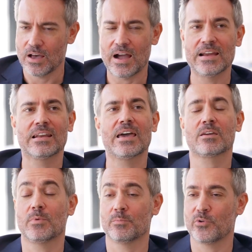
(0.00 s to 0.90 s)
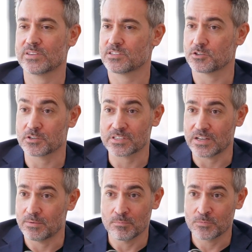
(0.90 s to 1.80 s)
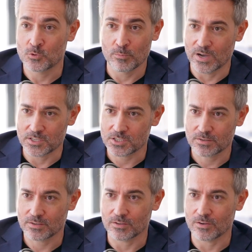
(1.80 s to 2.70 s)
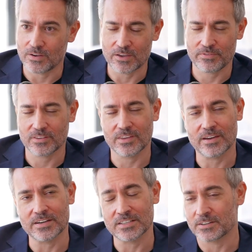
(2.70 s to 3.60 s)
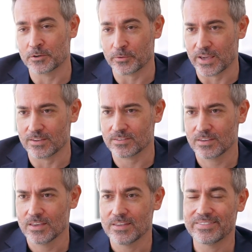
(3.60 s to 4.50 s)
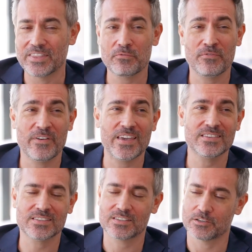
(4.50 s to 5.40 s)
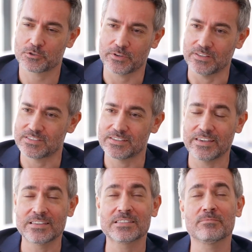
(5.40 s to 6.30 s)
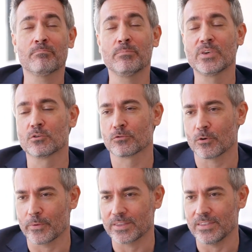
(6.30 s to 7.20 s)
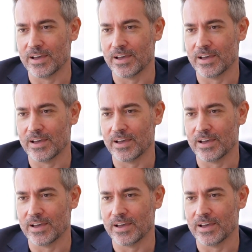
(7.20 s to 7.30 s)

I like my breast surgeries too much. You know, I think they are great. The face surgeries, it's beautiful and